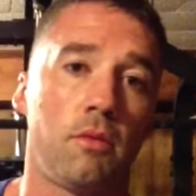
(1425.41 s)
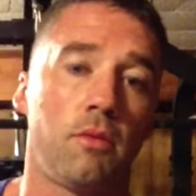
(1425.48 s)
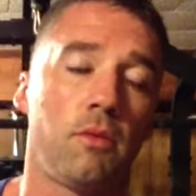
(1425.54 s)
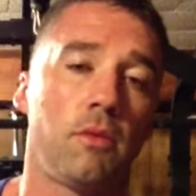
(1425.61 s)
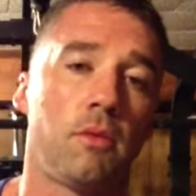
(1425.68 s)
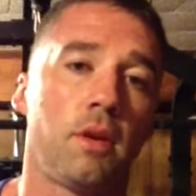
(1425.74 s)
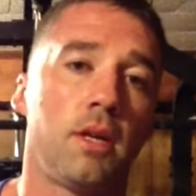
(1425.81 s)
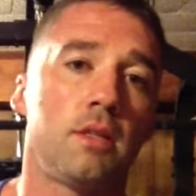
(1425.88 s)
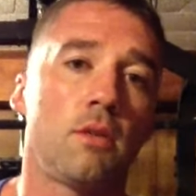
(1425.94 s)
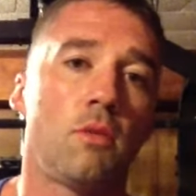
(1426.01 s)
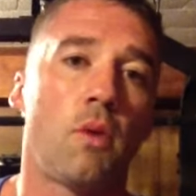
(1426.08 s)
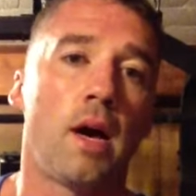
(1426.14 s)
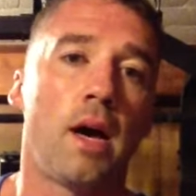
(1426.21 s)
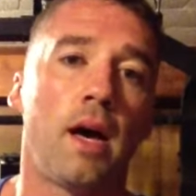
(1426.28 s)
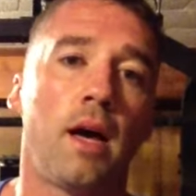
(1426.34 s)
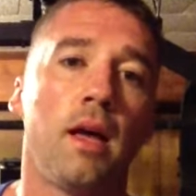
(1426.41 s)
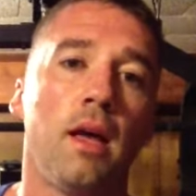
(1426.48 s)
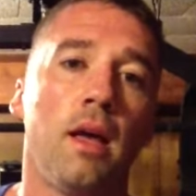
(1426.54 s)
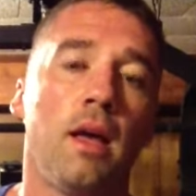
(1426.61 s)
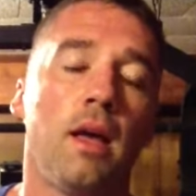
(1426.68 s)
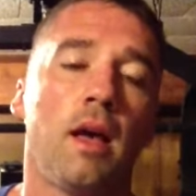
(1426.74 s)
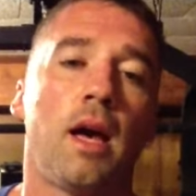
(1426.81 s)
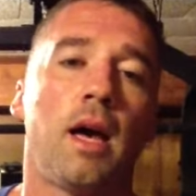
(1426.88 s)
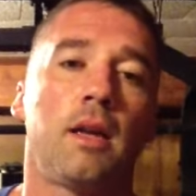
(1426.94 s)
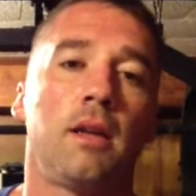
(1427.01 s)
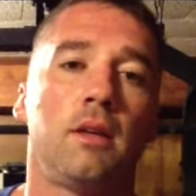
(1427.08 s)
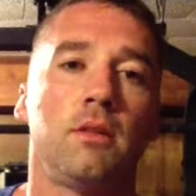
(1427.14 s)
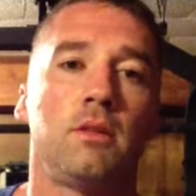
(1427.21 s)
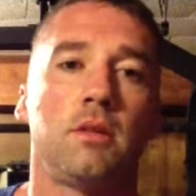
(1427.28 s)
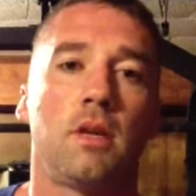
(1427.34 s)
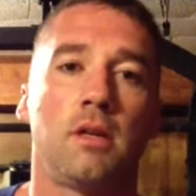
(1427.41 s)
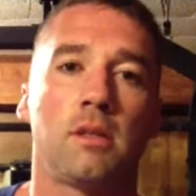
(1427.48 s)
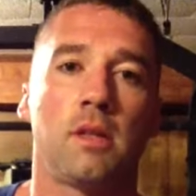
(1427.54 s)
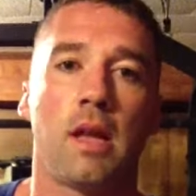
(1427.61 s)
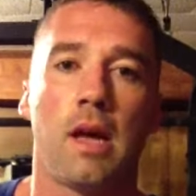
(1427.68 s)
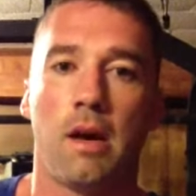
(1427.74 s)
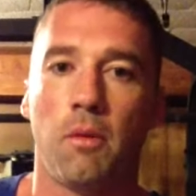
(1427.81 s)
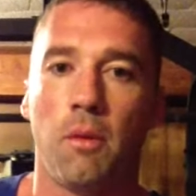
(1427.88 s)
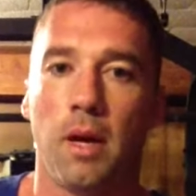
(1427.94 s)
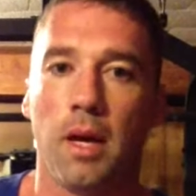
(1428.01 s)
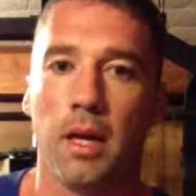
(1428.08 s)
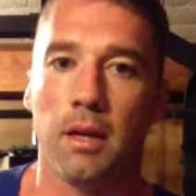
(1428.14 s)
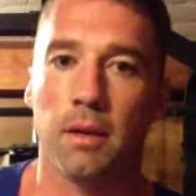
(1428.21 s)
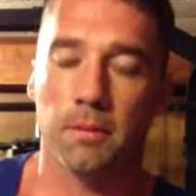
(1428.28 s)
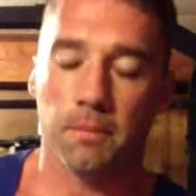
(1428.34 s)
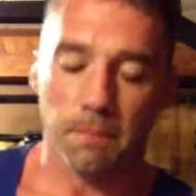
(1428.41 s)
the reason why I do such light weight,